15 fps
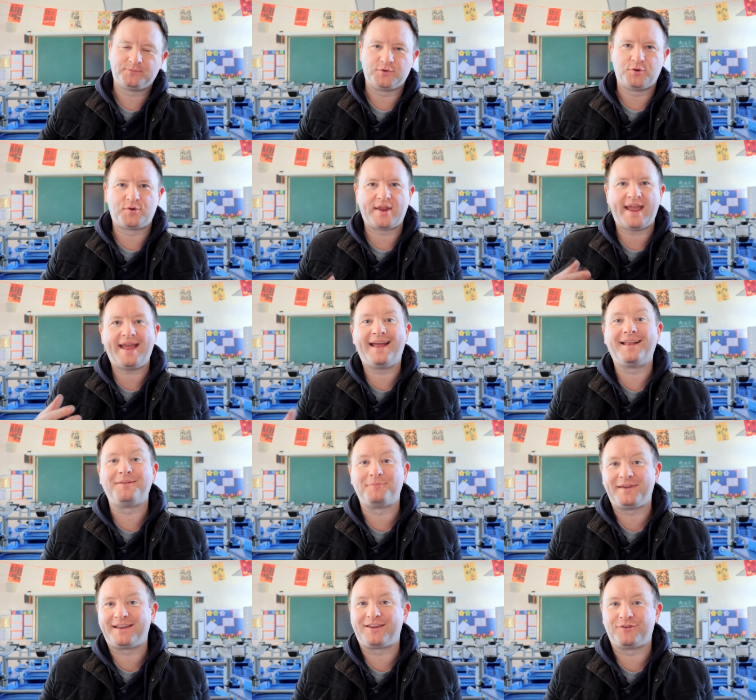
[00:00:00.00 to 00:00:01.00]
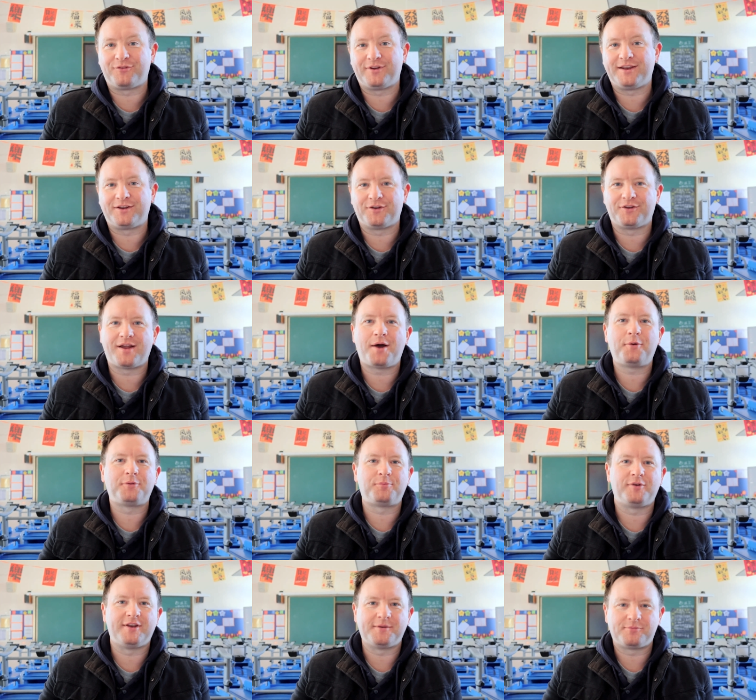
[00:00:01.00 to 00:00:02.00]
You can make it really good. I was
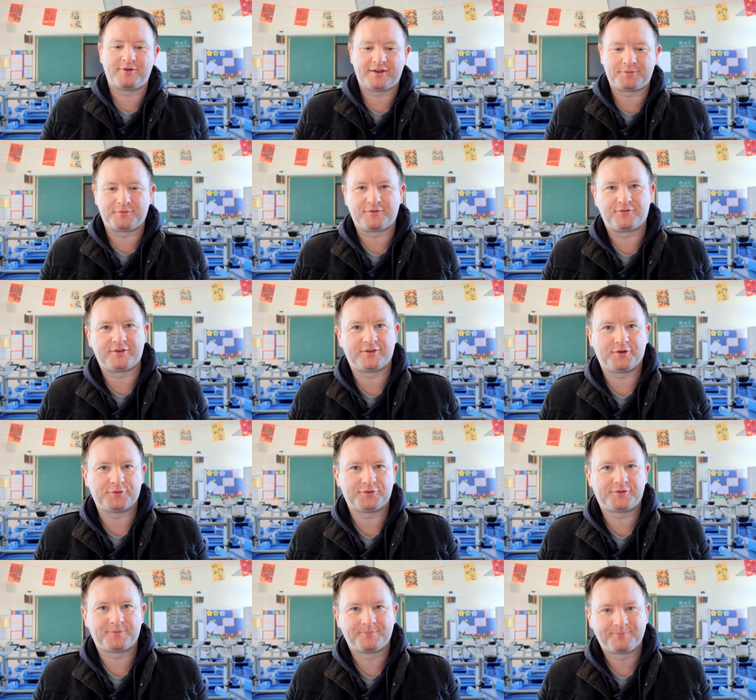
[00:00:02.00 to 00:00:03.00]
pretty impressed with the results.